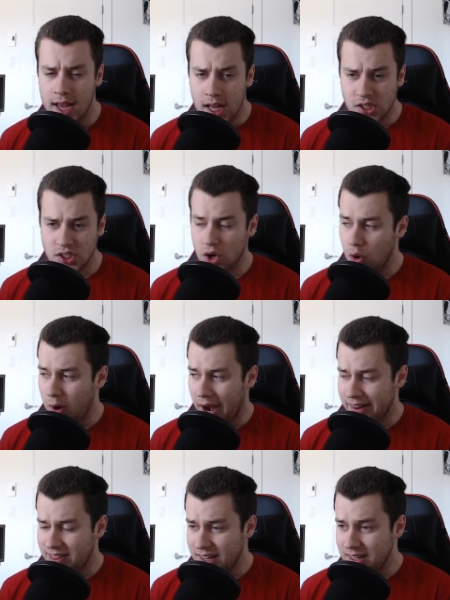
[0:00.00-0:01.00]
So I
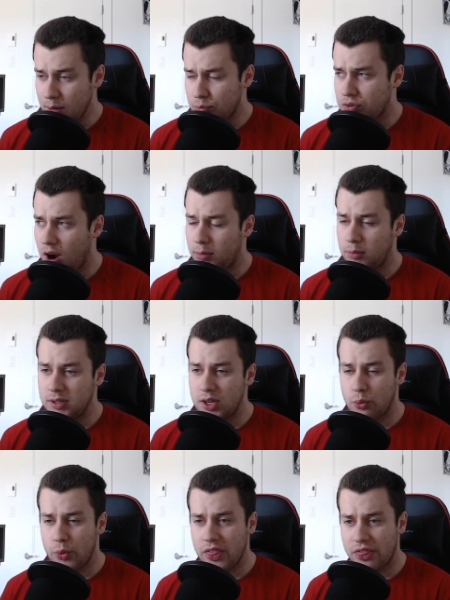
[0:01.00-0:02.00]
think they probably
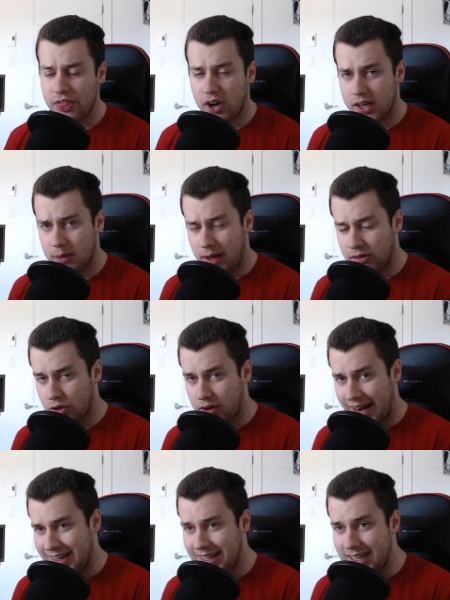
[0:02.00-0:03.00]
rethought about their
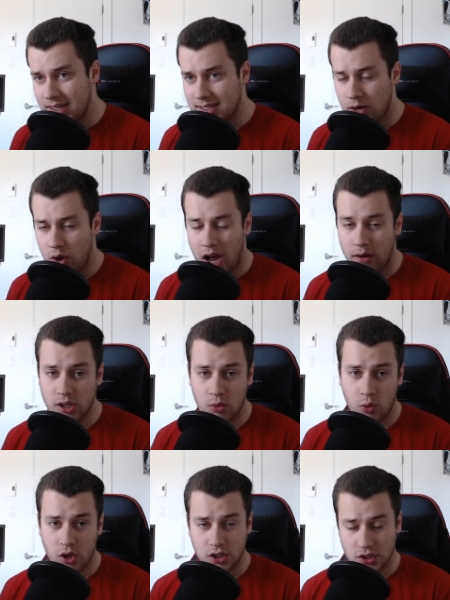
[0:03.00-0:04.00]
ideas and how they
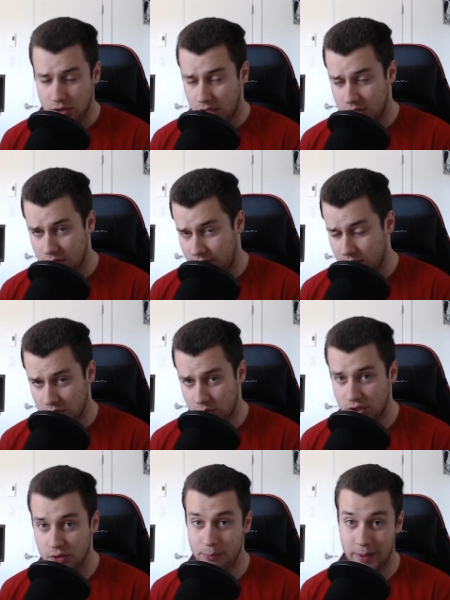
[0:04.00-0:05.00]
want the structure of the store
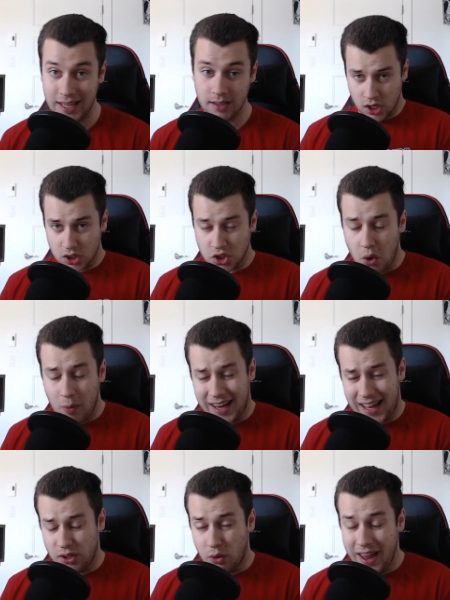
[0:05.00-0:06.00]
to be. So while
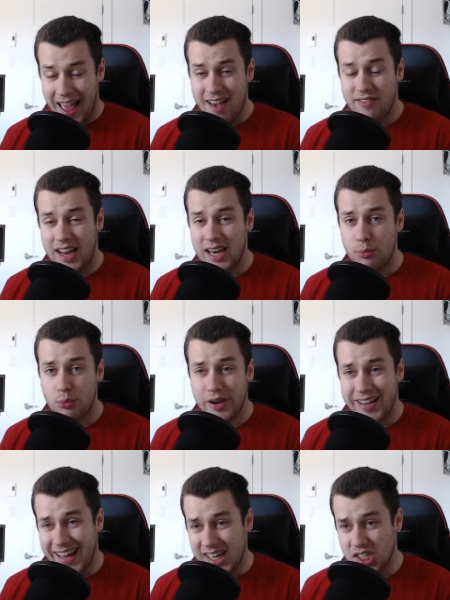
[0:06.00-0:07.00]
I don't have any
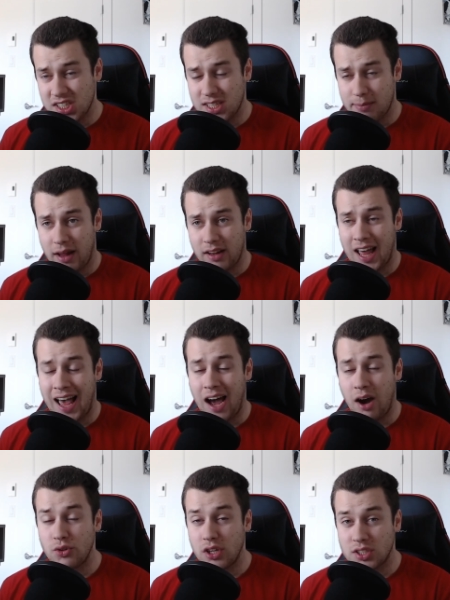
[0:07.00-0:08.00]
predictions about
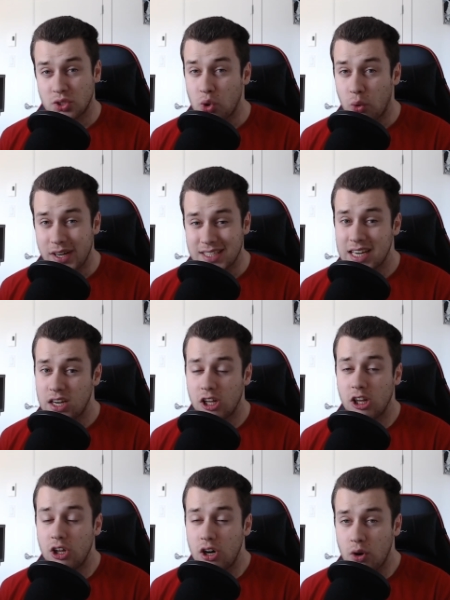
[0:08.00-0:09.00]
how the store is gonna
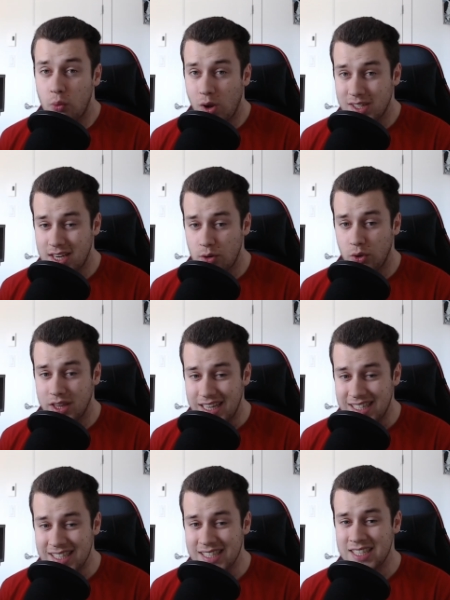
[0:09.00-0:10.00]
look once it
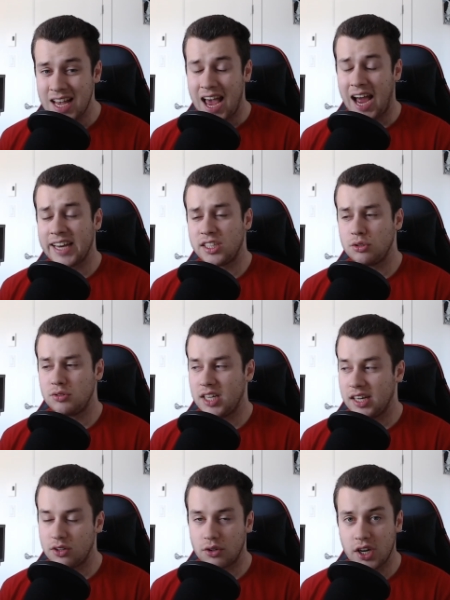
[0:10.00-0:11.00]
releases, I do
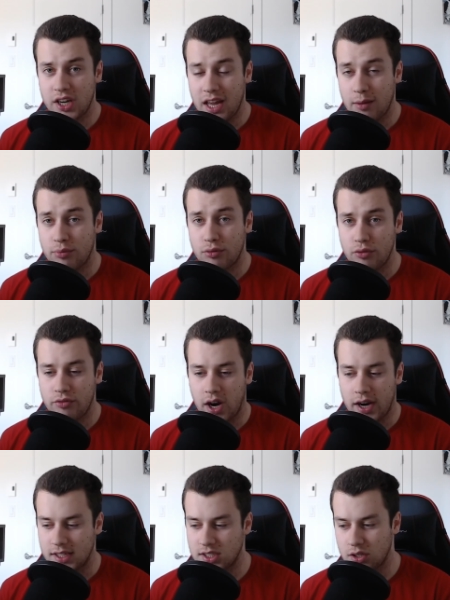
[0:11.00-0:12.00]
think they're gonna improve
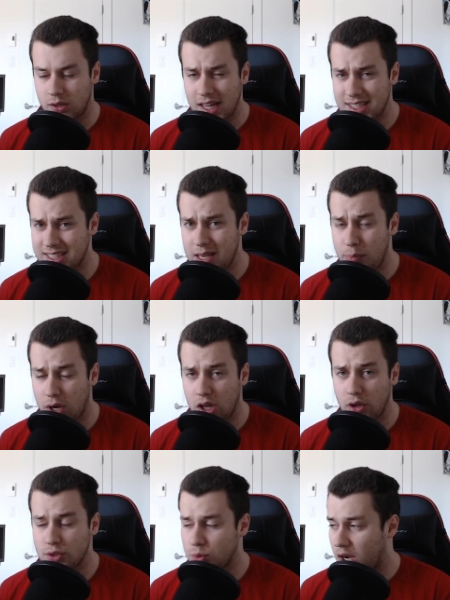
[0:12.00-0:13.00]
on it. So let's keep a
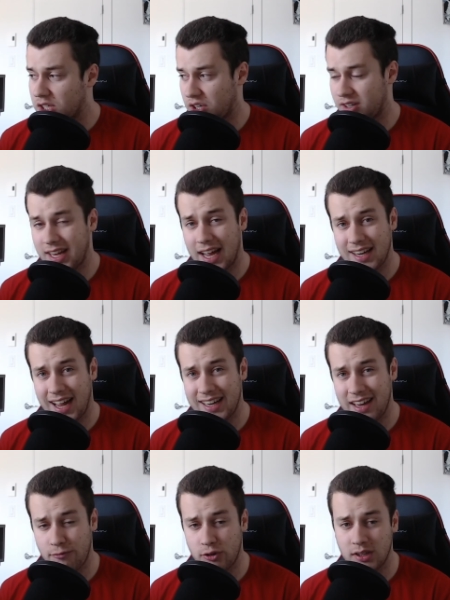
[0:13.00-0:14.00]
close watch on that. I
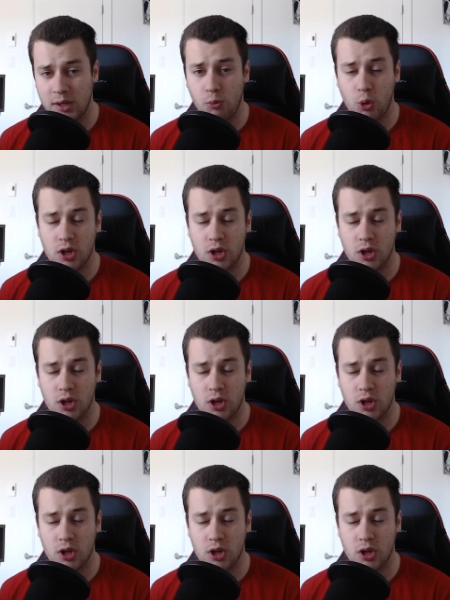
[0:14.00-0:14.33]
definitely will